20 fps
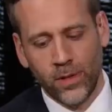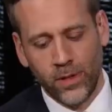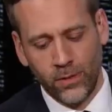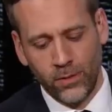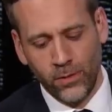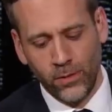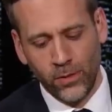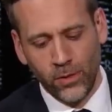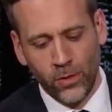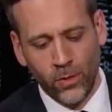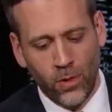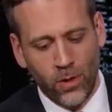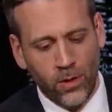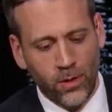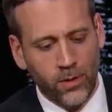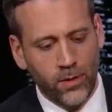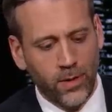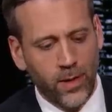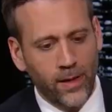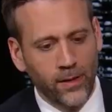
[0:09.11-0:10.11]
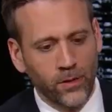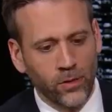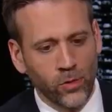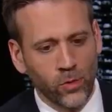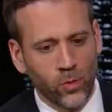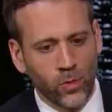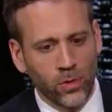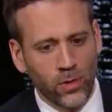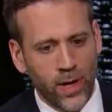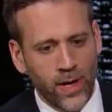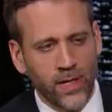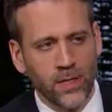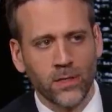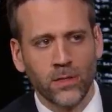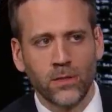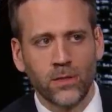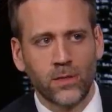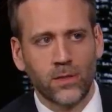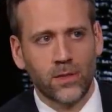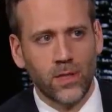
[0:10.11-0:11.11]
here in New York, and you were a
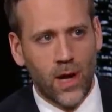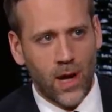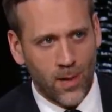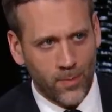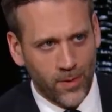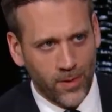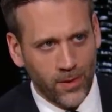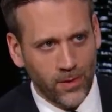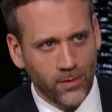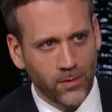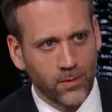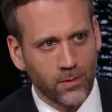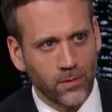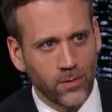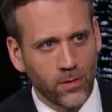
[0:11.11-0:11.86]
dominant